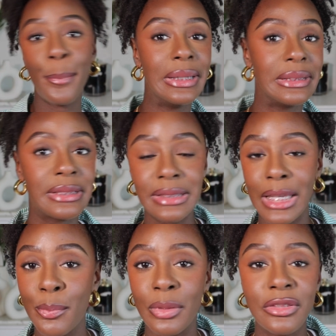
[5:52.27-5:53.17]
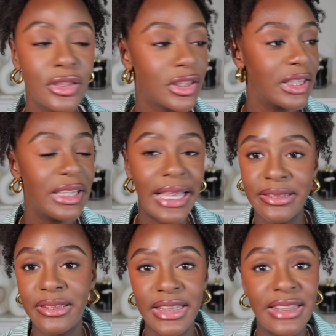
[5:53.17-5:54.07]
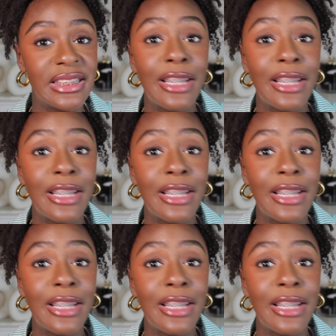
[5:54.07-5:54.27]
and a skip to the next season.